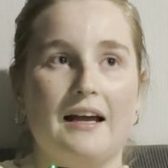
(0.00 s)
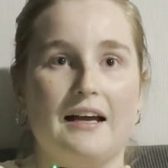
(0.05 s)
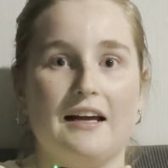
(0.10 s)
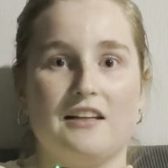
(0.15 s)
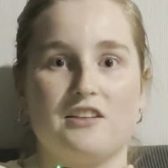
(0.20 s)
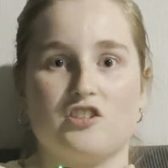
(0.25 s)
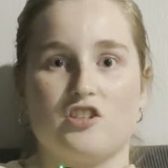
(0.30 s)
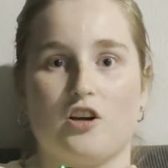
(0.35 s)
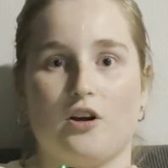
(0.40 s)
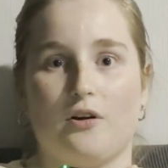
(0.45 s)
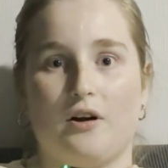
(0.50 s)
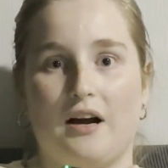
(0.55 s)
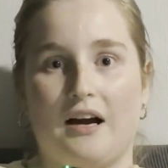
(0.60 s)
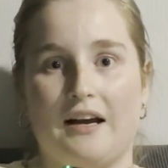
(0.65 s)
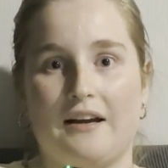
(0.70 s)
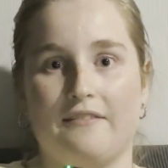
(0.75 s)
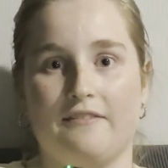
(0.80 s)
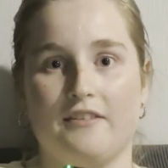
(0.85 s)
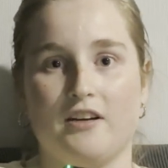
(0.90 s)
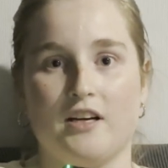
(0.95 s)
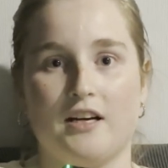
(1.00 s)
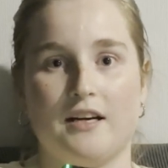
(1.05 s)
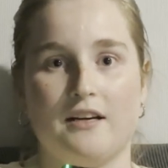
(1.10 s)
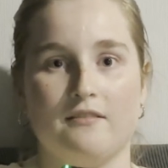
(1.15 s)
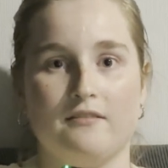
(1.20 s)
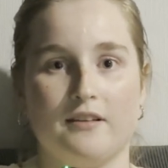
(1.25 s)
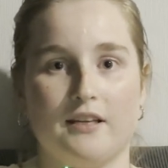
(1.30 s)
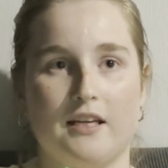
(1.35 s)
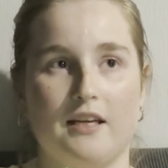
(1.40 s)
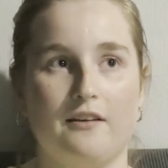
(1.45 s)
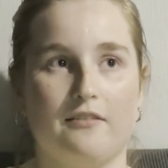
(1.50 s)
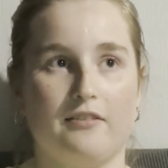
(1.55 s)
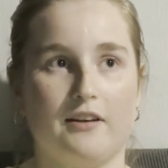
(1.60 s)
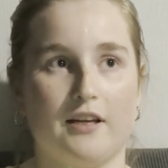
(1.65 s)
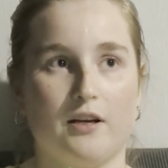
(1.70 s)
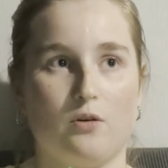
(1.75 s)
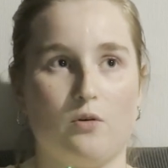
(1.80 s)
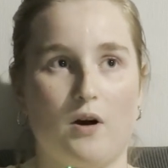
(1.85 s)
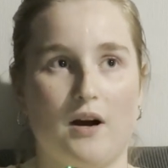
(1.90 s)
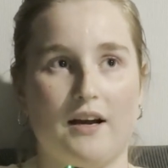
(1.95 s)
And so I very
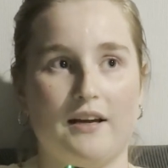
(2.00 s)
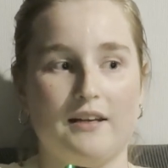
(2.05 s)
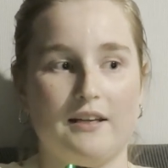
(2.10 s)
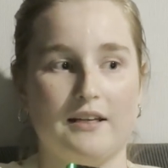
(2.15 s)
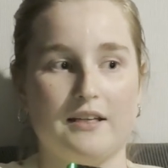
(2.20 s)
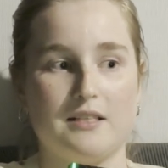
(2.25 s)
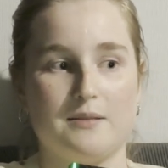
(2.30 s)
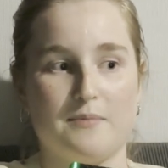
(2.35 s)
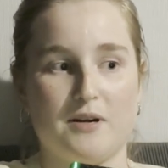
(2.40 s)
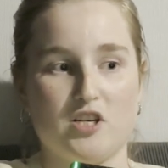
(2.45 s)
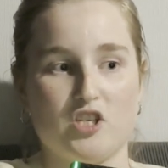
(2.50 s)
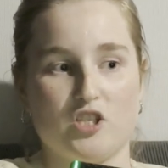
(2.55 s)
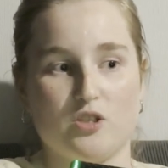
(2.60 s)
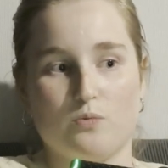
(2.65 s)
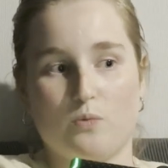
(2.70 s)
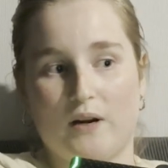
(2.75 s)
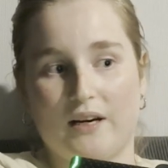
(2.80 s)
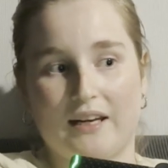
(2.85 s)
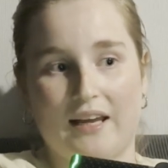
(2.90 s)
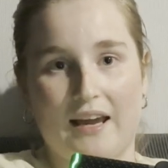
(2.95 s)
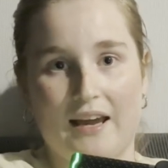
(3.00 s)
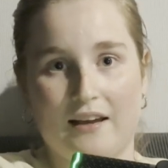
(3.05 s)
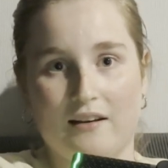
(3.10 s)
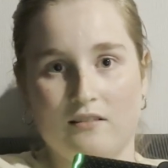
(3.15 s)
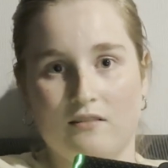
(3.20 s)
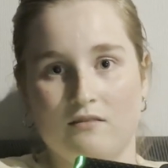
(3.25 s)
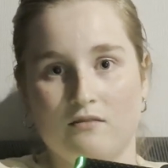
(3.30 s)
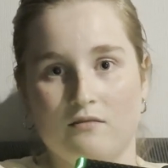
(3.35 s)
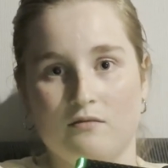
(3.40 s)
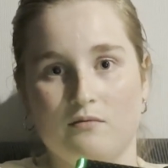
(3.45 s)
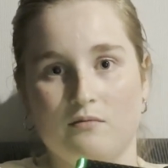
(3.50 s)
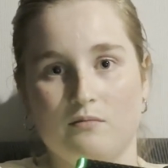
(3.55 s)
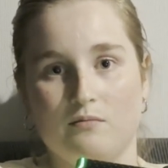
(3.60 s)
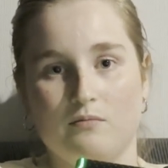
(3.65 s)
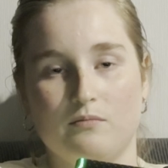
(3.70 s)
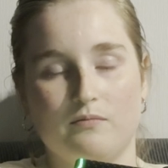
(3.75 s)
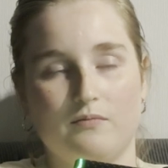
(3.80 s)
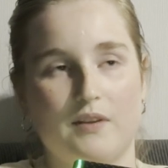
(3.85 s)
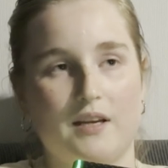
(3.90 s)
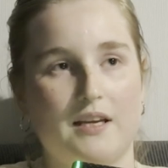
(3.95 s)
carefully, quietly, as much as one can,
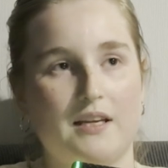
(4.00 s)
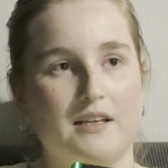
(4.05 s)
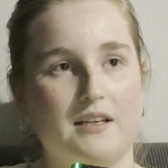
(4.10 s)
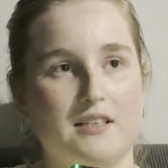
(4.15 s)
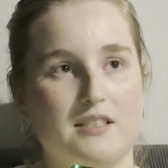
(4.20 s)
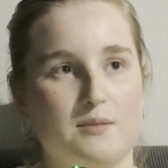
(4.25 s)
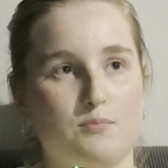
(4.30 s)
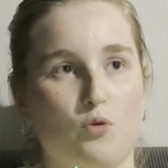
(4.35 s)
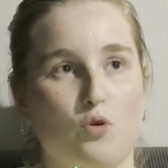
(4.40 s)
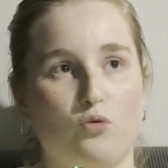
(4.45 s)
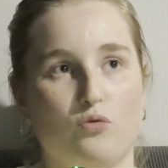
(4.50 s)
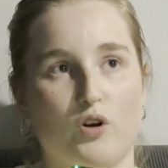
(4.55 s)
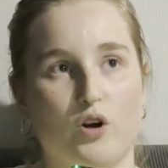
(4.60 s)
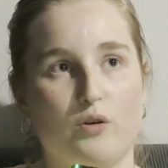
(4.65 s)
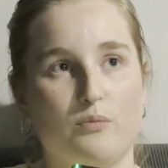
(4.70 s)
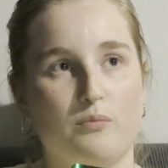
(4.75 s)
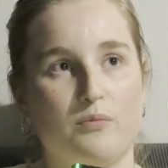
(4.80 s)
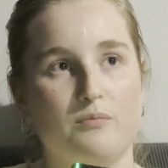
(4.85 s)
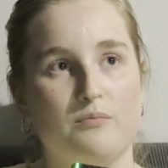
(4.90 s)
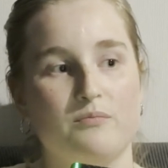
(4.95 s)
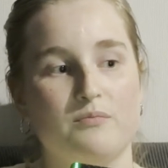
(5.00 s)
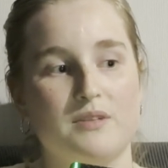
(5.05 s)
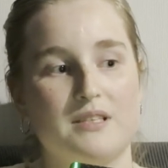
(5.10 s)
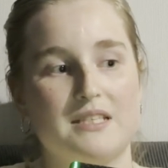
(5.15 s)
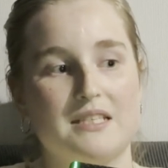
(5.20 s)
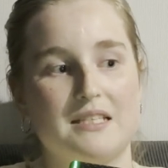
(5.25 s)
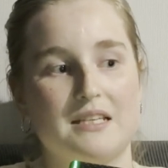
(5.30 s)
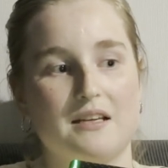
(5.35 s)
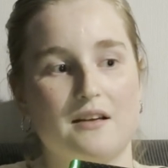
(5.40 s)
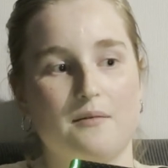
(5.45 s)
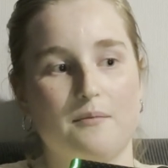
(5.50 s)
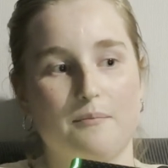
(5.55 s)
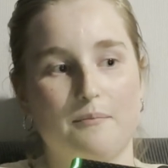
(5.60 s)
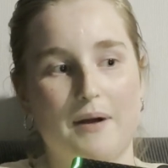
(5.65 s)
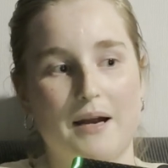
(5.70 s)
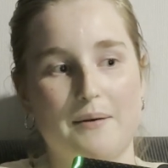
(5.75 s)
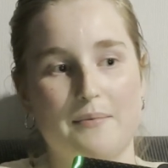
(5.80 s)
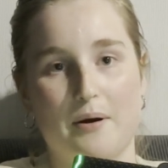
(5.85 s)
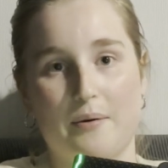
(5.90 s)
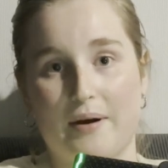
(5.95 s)
in a small room,
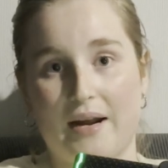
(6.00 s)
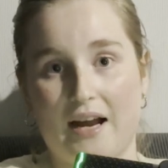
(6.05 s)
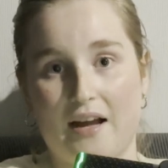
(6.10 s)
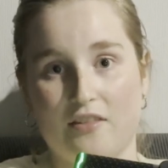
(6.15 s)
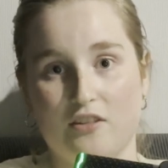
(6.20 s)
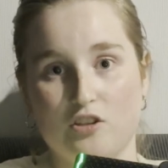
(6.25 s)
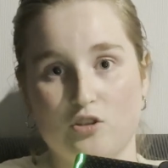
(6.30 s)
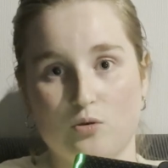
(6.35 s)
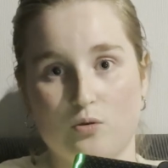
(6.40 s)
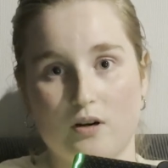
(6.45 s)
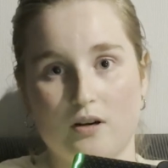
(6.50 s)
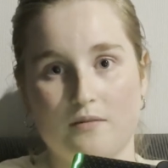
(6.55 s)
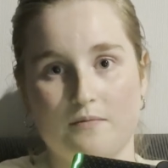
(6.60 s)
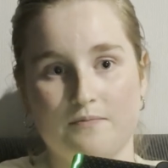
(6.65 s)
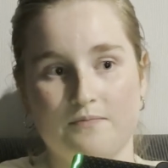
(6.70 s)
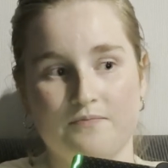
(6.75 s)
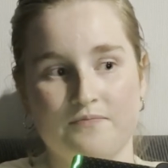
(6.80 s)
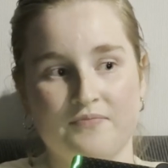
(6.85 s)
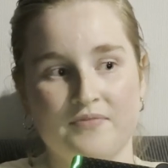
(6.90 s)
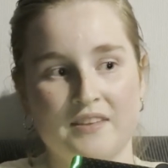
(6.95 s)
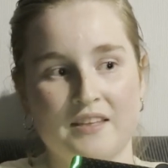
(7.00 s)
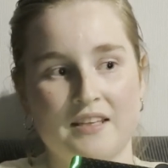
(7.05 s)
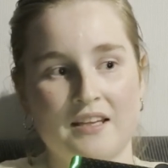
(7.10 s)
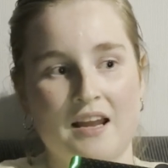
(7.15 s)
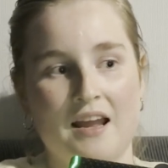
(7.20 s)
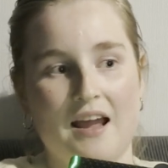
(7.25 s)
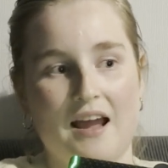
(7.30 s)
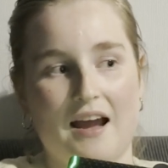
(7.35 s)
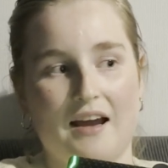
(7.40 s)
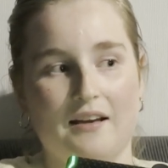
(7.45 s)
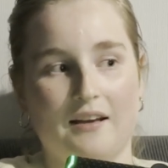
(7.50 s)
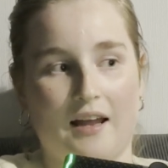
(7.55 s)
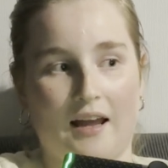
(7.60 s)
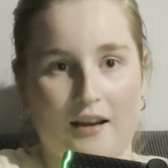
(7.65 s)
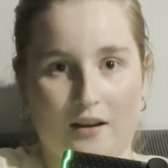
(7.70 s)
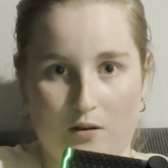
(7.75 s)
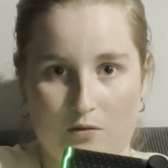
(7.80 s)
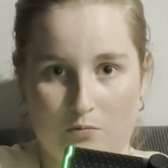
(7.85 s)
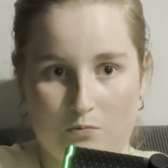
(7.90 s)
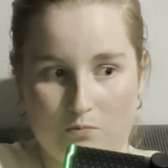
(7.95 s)
made my way out the door and
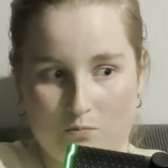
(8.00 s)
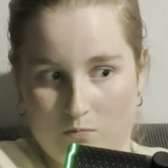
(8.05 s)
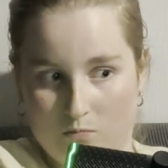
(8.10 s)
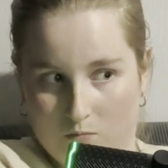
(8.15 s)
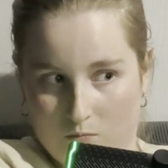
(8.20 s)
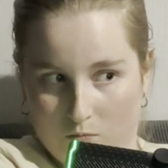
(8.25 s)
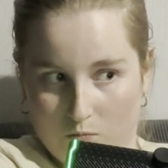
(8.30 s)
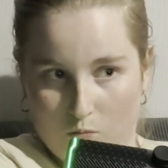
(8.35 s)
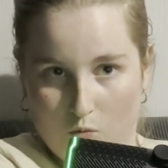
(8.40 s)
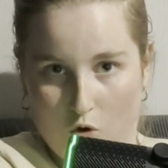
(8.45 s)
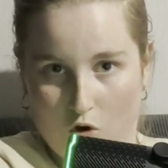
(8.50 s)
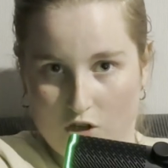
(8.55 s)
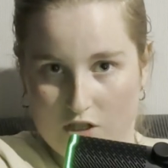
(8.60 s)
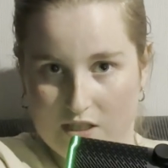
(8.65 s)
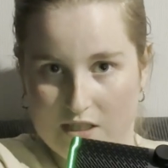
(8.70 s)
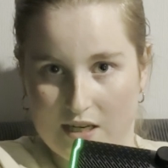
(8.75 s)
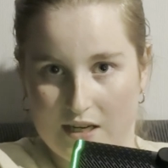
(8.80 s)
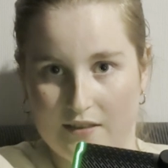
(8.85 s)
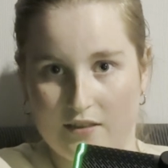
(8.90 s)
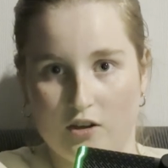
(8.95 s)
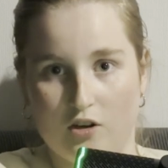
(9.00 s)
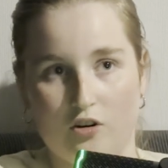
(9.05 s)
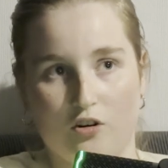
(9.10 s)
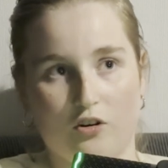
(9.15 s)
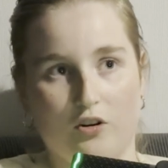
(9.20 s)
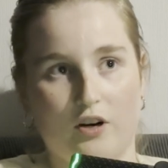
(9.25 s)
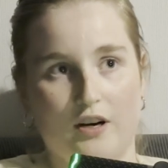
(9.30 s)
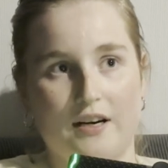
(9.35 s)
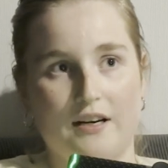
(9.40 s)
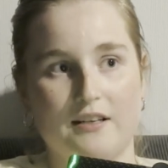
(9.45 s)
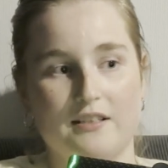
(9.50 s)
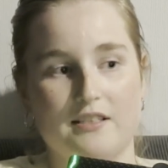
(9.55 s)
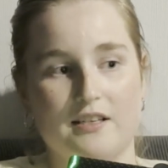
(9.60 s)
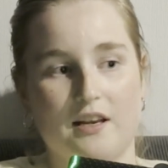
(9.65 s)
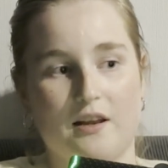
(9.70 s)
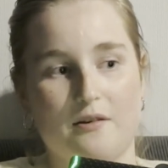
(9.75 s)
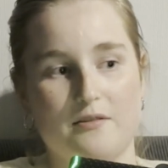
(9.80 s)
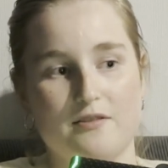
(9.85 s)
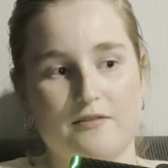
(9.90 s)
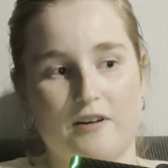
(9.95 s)
like walked down the concrete until
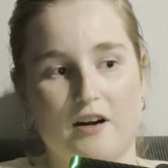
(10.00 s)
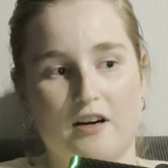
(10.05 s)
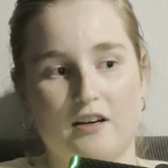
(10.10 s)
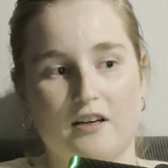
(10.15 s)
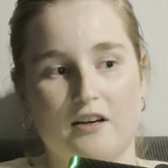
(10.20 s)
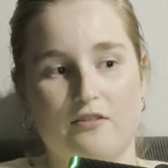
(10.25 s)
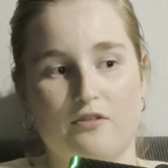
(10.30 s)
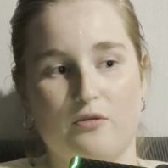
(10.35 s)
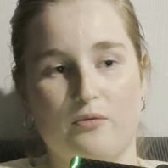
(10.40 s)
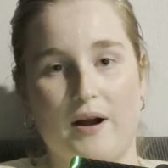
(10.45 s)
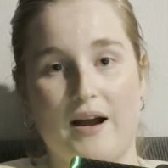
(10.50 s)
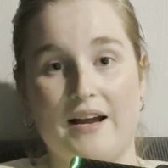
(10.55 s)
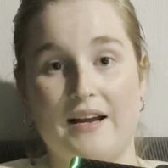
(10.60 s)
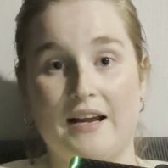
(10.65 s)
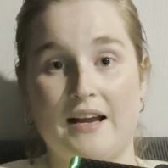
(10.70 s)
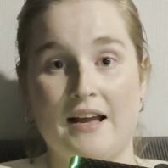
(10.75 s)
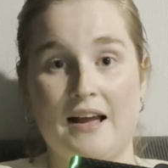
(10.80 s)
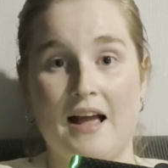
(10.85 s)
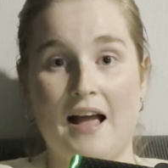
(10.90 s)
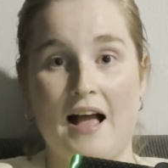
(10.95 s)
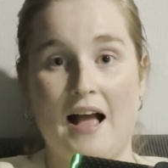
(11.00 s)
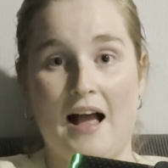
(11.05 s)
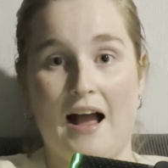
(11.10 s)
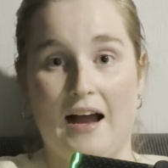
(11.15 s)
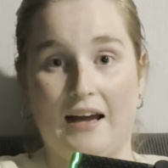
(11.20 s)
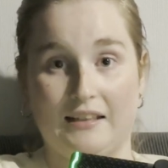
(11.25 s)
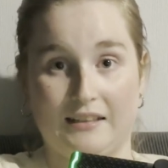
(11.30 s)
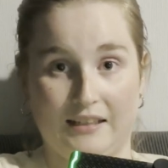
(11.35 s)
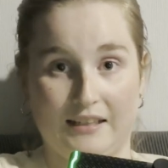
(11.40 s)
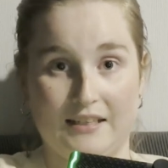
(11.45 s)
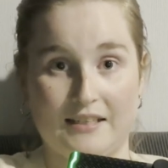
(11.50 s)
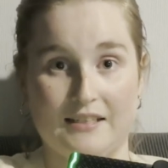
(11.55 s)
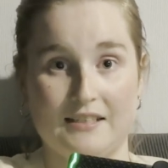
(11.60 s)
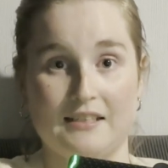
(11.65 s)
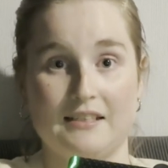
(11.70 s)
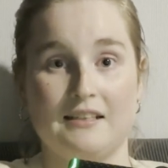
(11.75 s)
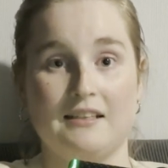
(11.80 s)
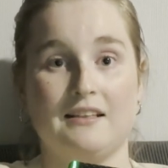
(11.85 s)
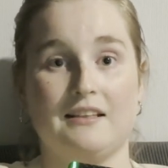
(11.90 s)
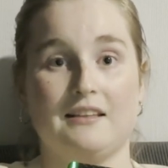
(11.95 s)
I was far enough away and let
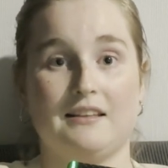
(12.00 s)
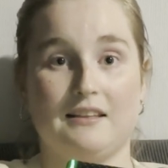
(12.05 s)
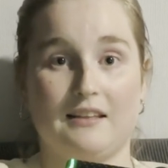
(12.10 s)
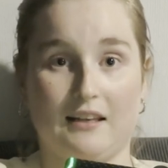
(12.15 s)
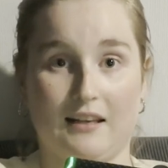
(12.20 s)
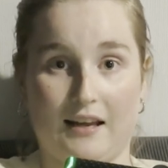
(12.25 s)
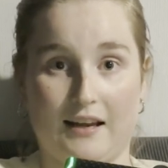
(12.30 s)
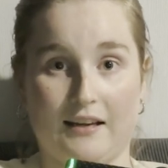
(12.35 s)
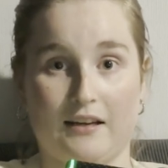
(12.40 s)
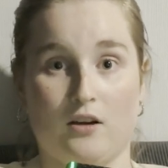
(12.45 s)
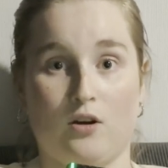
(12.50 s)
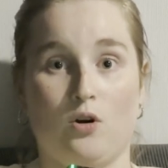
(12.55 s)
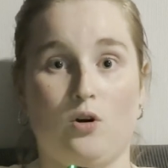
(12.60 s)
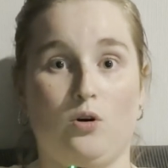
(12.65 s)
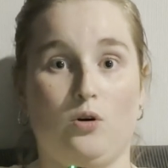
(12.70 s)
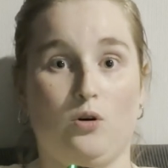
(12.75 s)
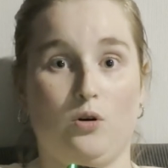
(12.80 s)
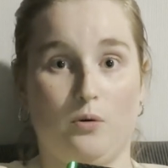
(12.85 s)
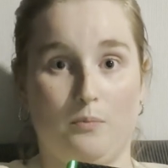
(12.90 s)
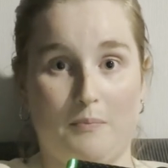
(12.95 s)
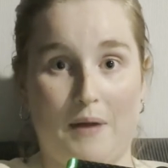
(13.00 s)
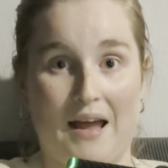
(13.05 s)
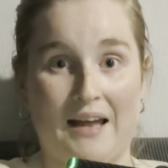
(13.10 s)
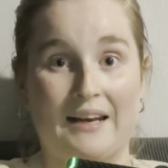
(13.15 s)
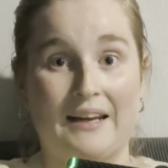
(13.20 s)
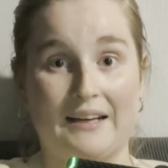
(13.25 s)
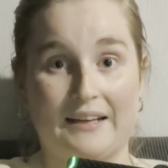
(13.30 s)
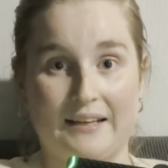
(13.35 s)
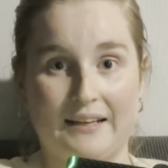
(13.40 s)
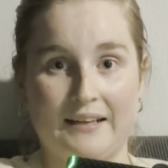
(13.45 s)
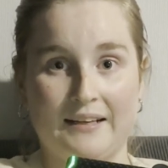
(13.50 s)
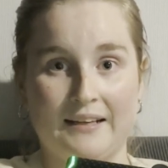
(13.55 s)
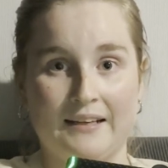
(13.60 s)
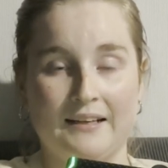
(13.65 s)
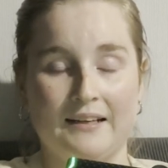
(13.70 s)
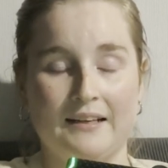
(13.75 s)
the like panic